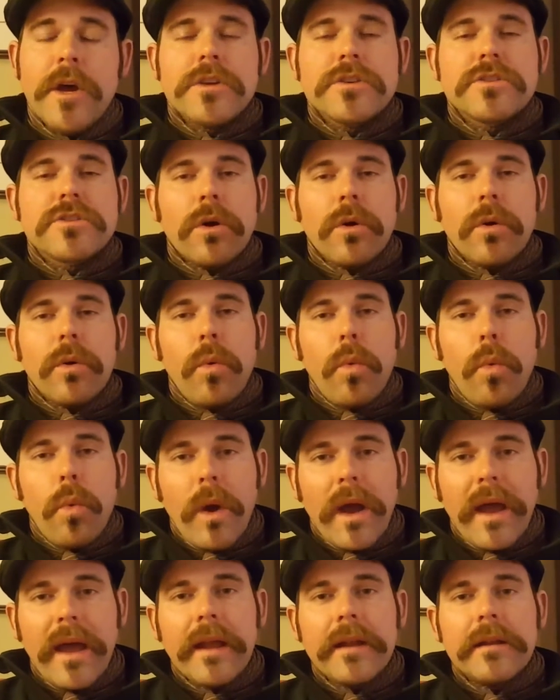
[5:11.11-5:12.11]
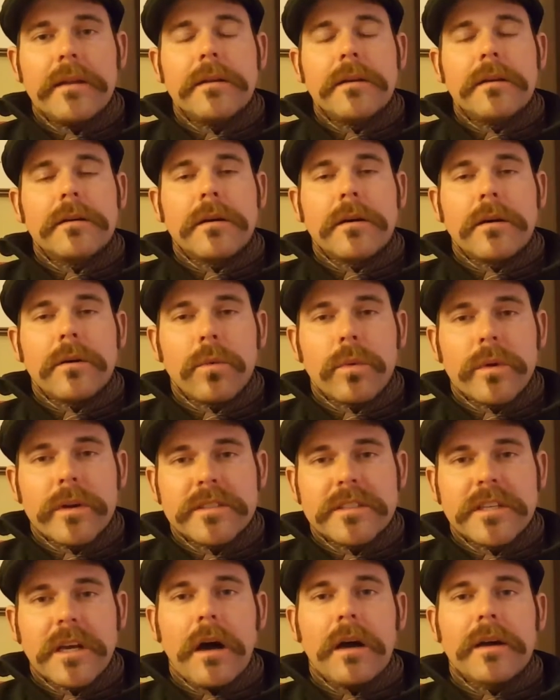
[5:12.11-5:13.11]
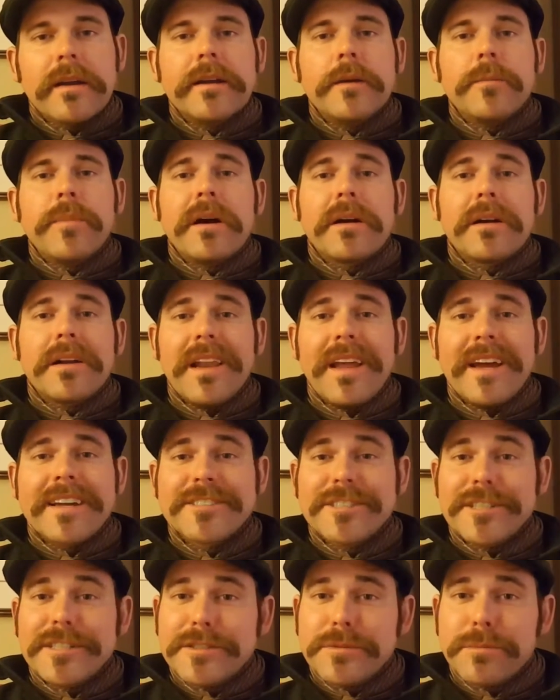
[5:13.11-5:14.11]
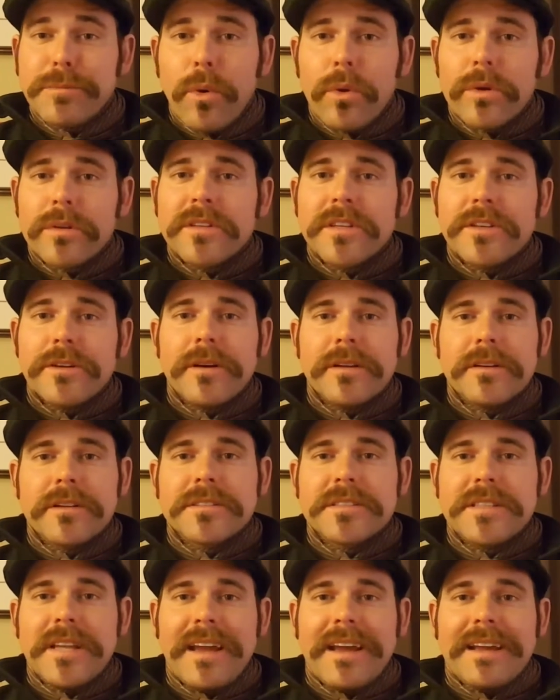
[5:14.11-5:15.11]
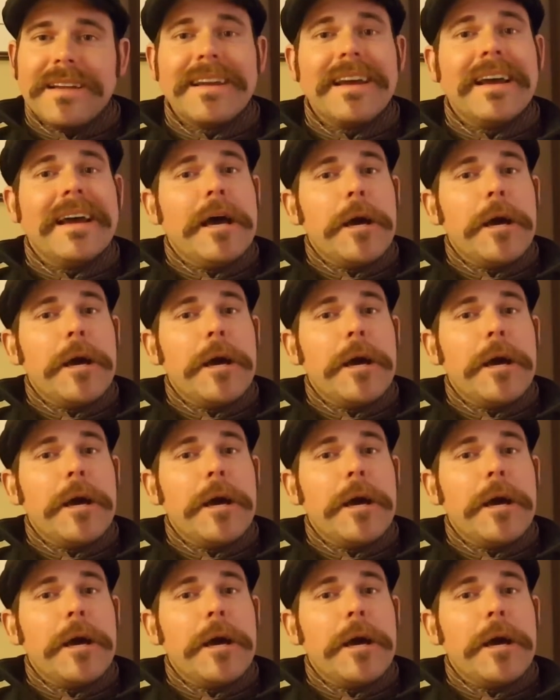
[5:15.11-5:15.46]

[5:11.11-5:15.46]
So when we're talking about collection, it's important that you understand